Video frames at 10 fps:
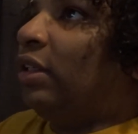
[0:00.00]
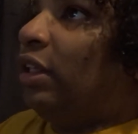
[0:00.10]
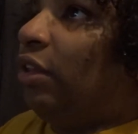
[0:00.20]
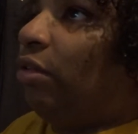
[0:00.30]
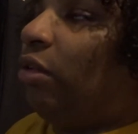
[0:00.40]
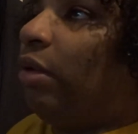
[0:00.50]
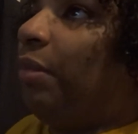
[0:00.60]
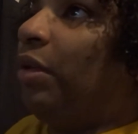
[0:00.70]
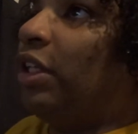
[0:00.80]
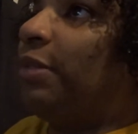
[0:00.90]
he threw away
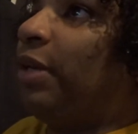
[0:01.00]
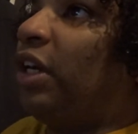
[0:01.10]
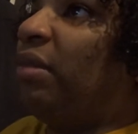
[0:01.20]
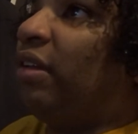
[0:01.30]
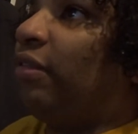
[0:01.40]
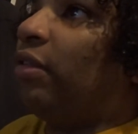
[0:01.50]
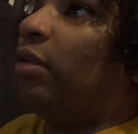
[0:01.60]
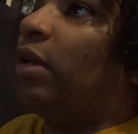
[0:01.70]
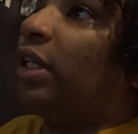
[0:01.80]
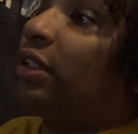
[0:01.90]
being Spider-Man for a
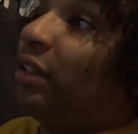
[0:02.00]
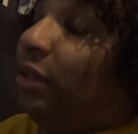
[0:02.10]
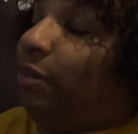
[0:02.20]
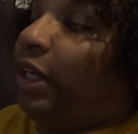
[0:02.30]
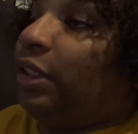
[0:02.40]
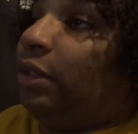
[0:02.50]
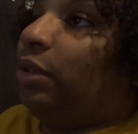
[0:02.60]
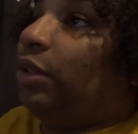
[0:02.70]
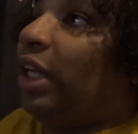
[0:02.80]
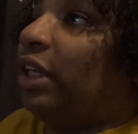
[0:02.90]
while. So Sp-
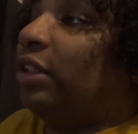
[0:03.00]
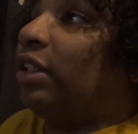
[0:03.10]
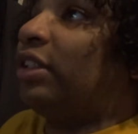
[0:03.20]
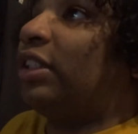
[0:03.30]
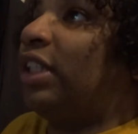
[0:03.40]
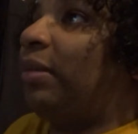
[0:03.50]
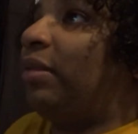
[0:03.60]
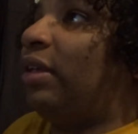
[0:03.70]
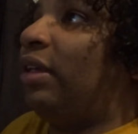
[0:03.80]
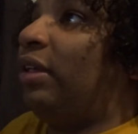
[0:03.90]
Static Shock is the same thing.